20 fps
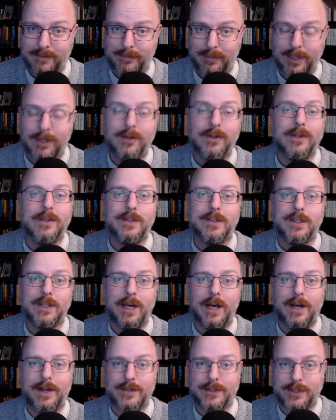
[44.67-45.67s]
Builders
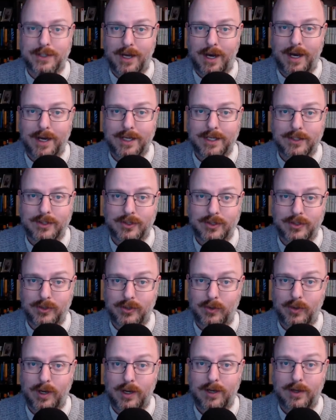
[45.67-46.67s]
are starting
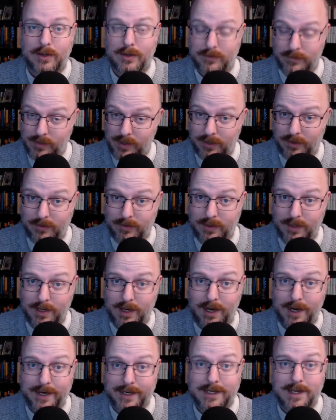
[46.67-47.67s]
to, well,
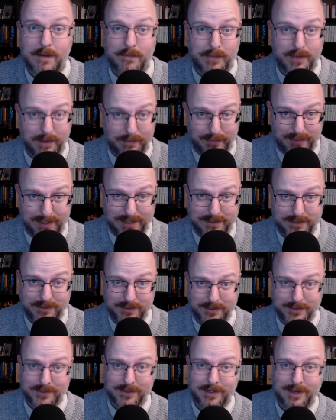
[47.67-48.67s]
hike up their
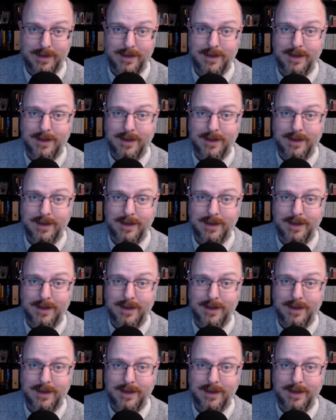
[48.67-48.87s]
prices.